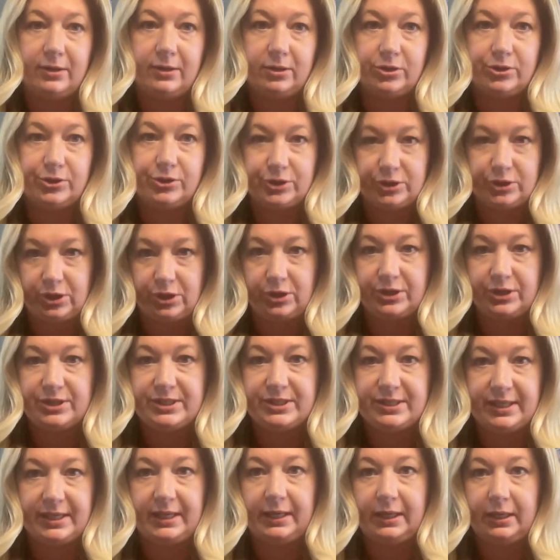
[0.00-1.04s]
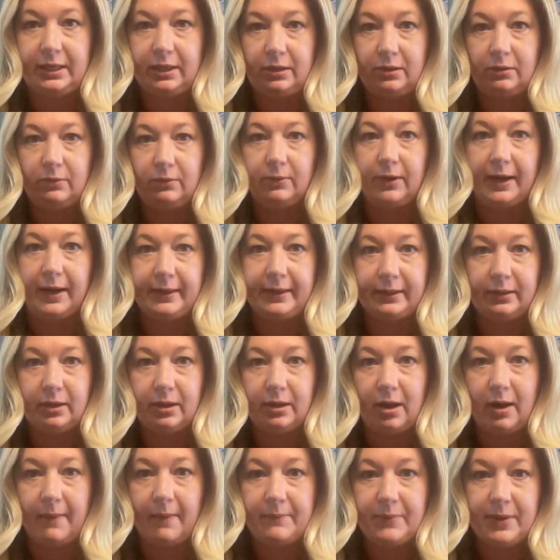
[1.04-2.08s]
what your lender is going to see, right?